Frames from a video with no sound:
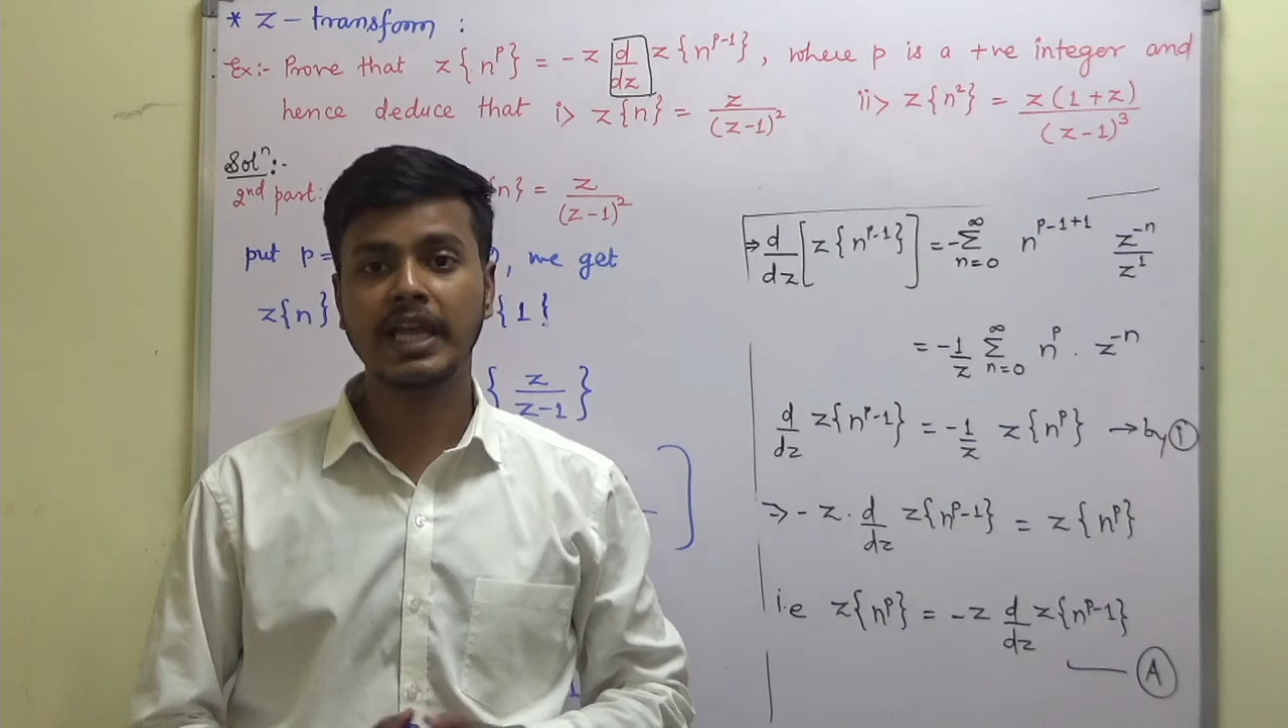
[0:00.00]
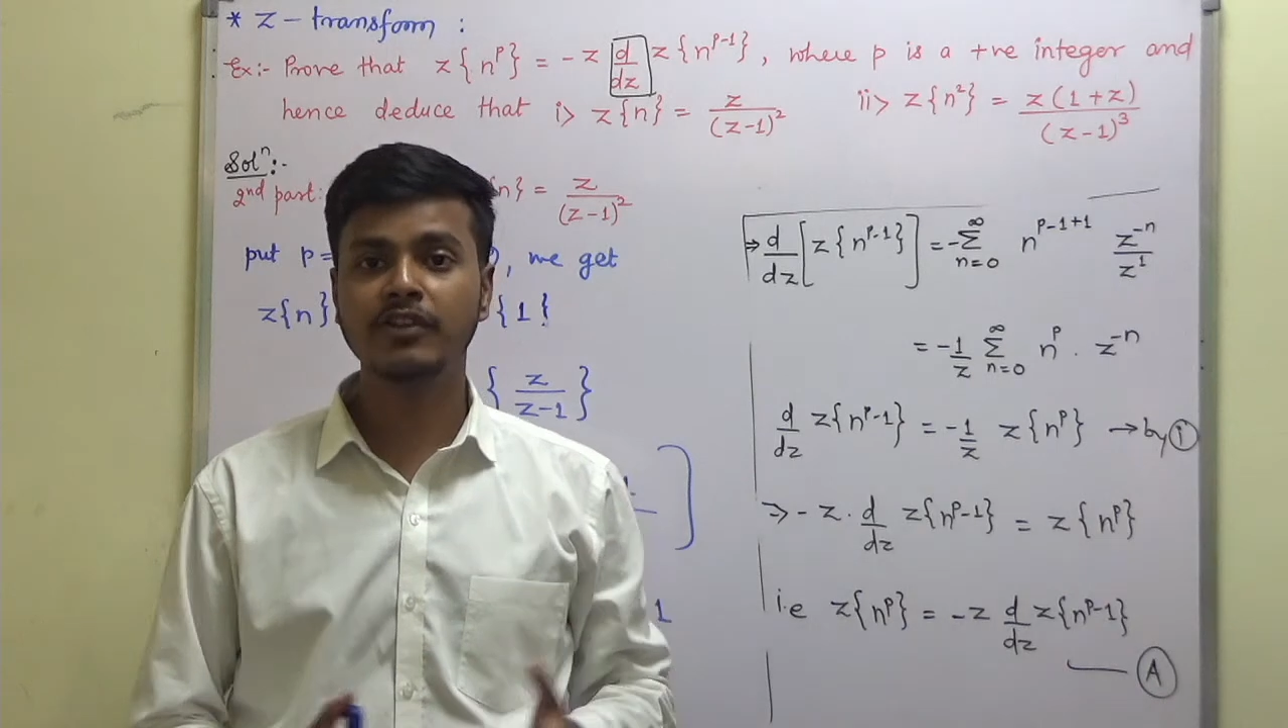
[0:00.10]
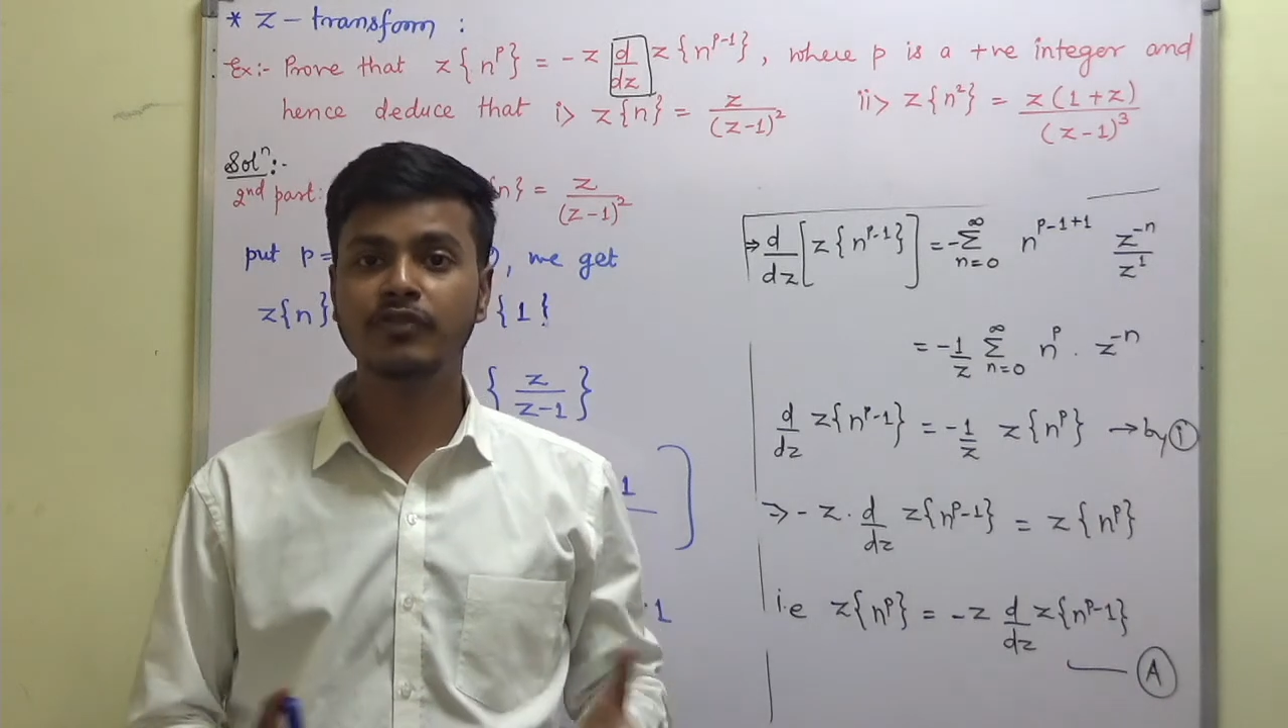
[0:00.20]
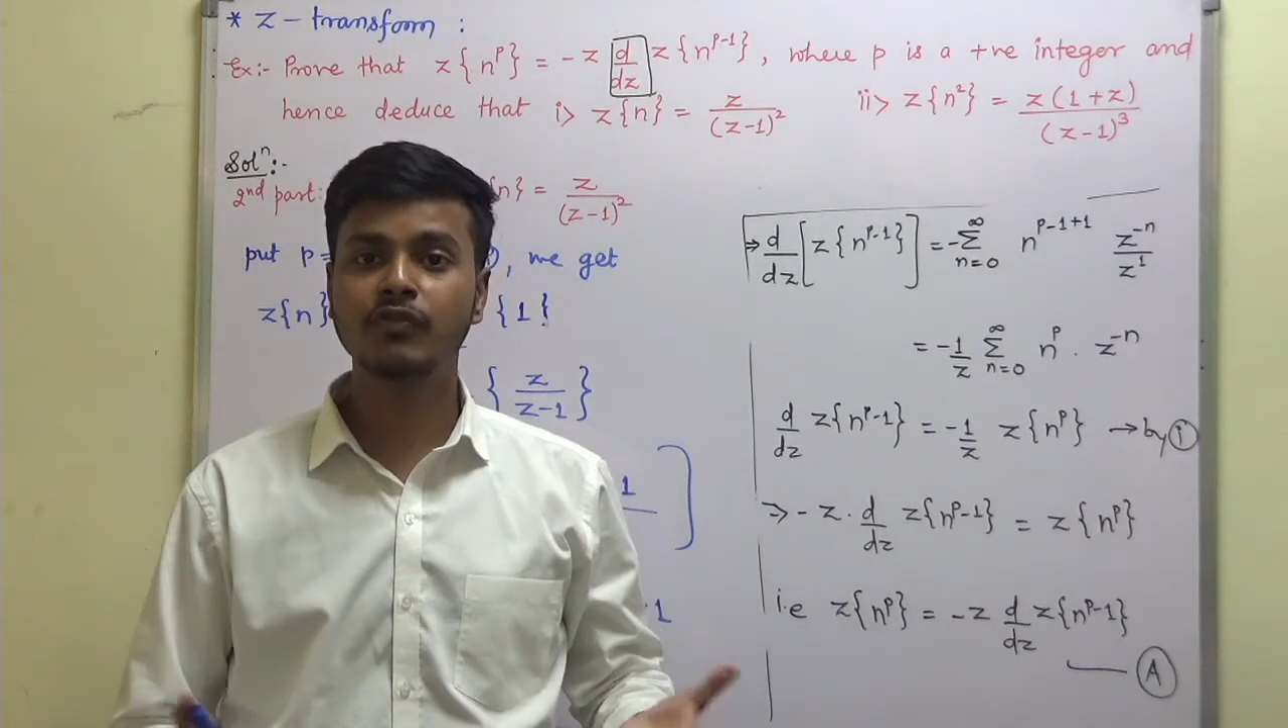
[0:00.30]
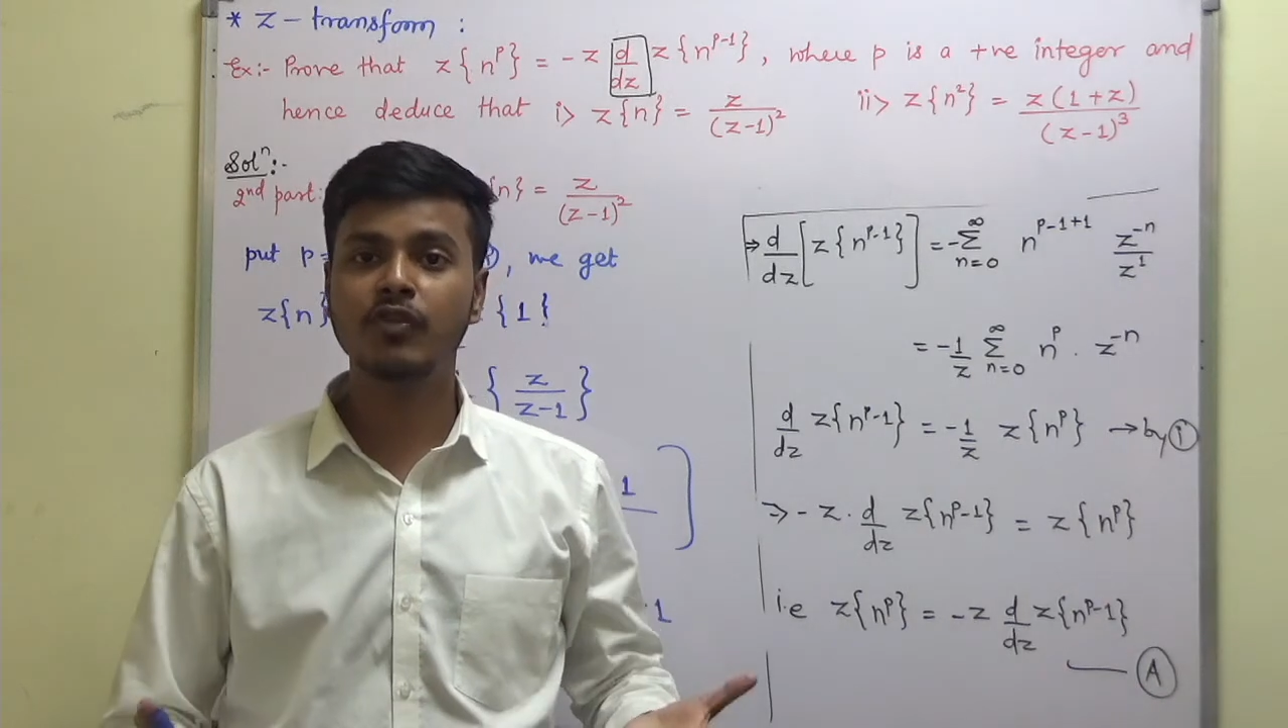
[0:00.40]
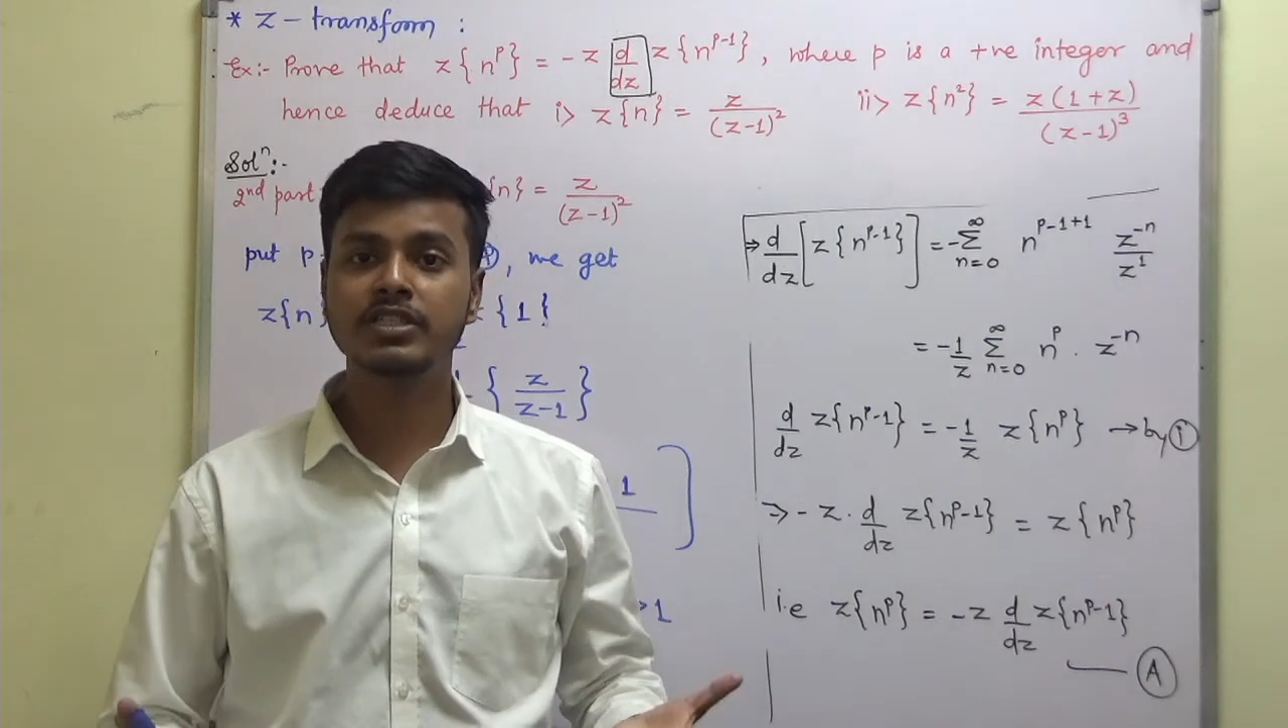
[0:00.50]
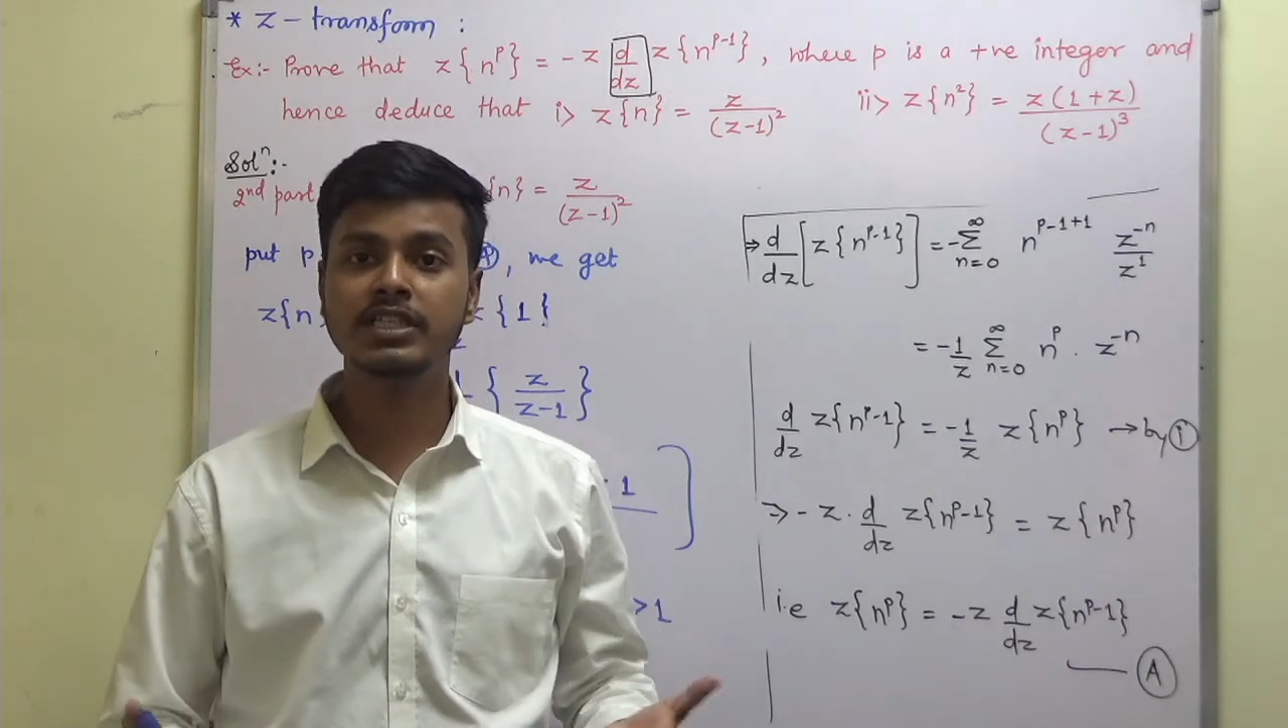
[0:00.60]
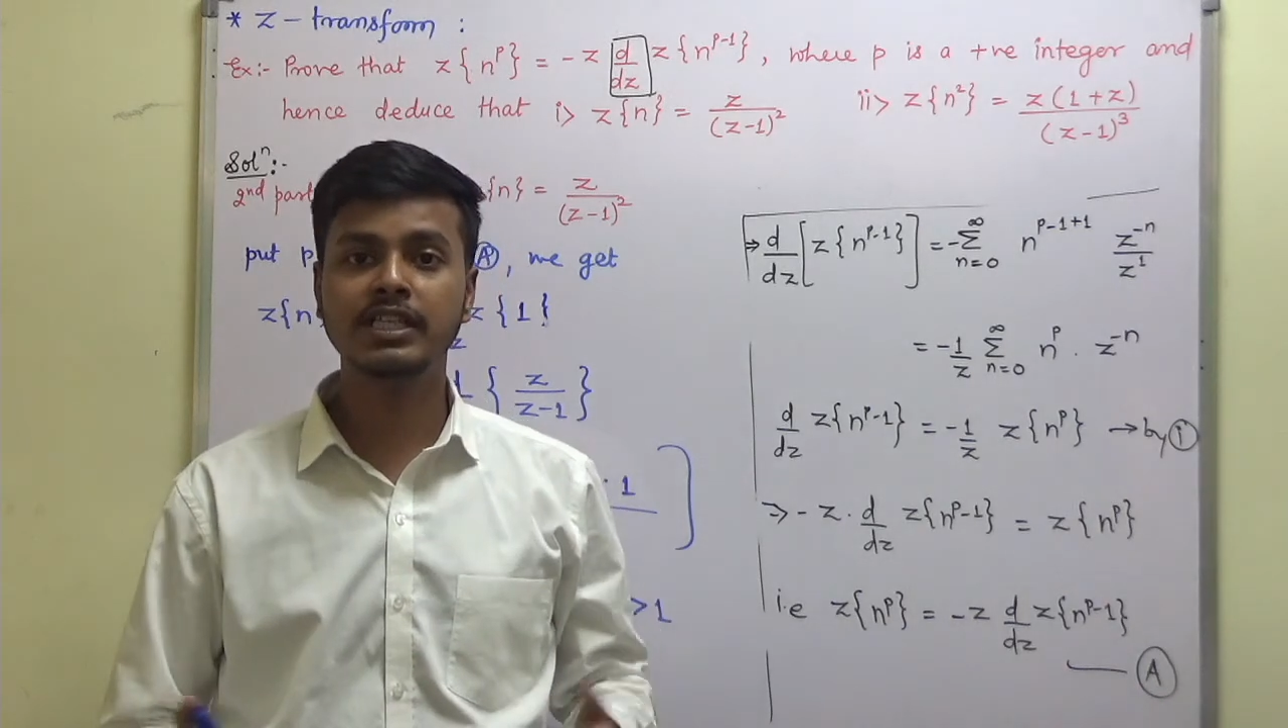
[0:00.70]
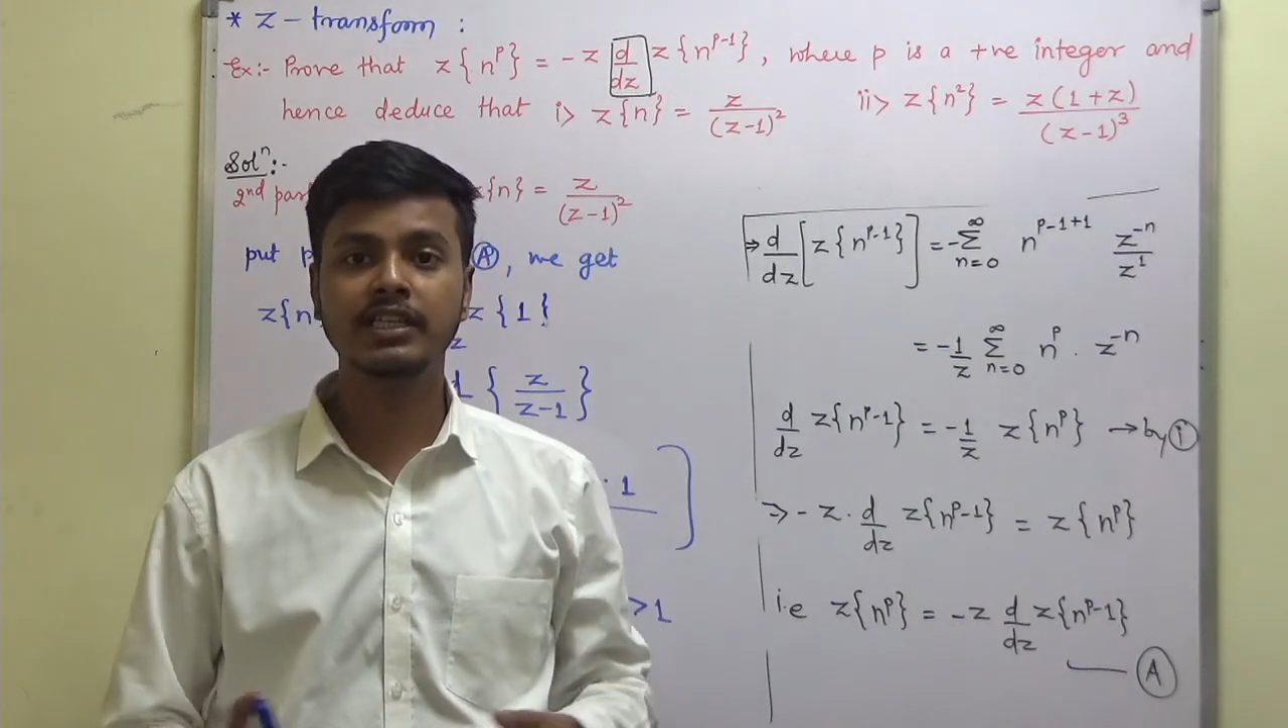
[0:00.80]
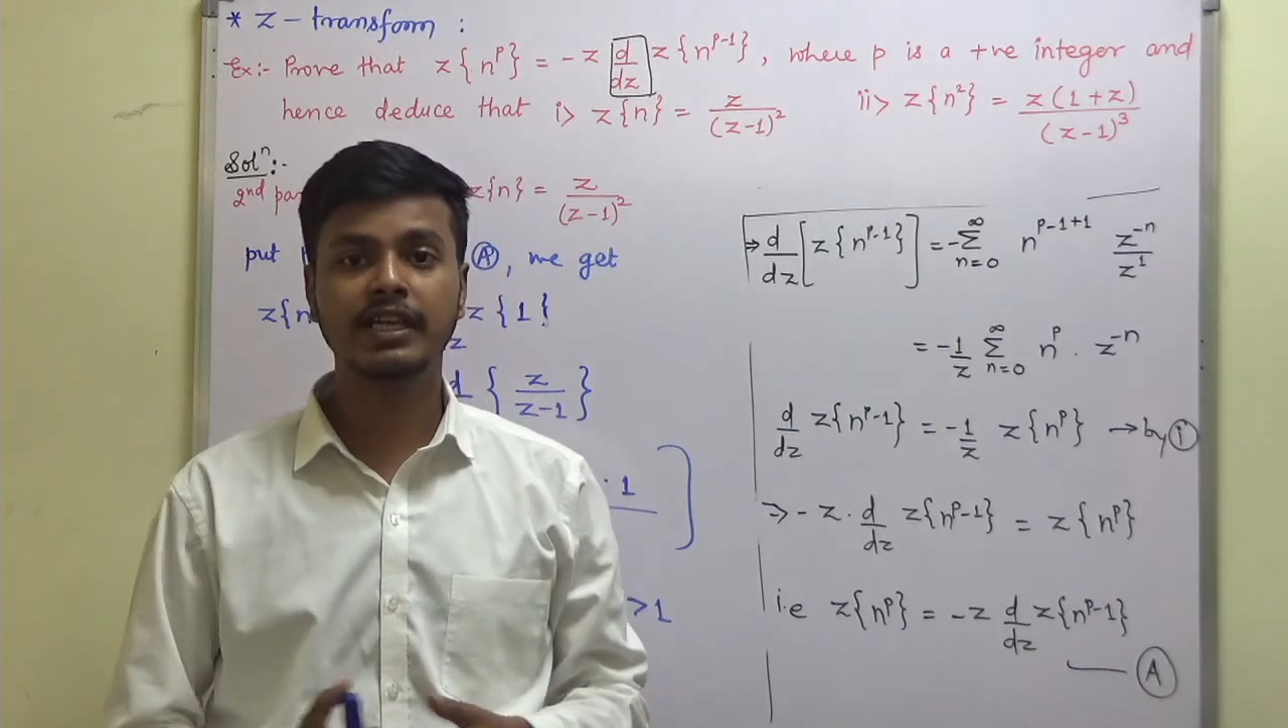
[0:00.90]
you for
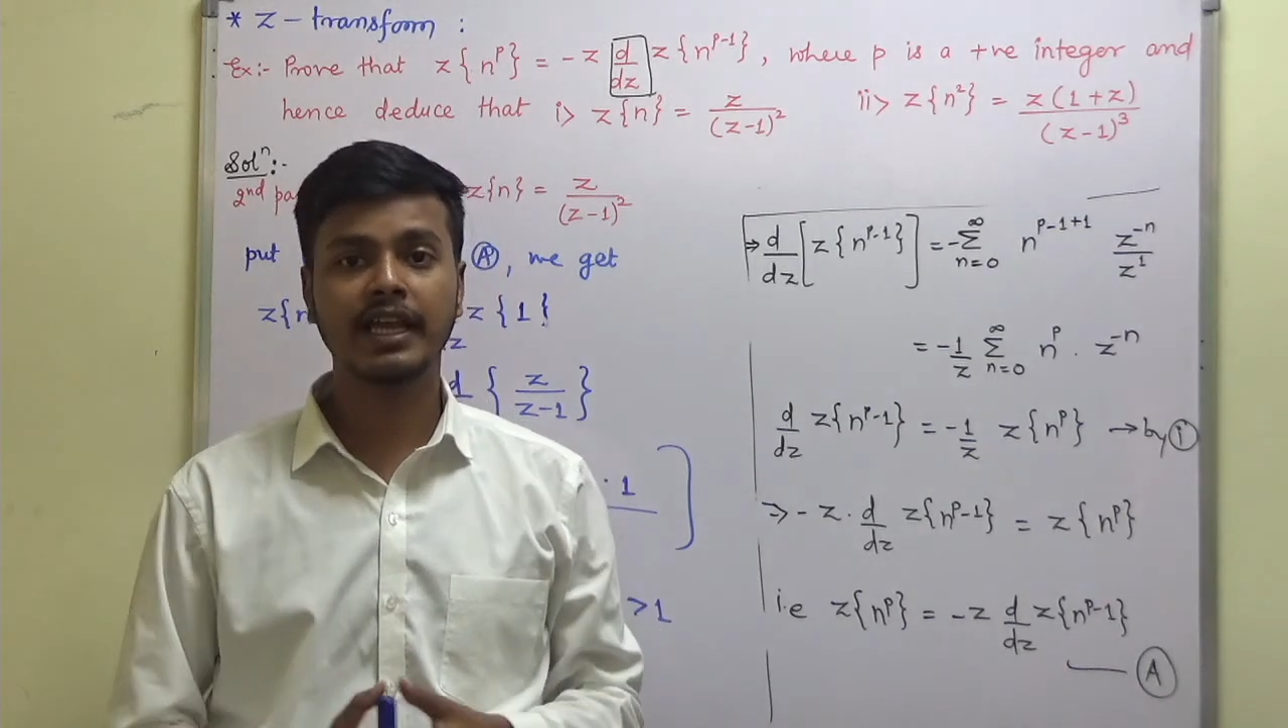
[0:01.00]
watching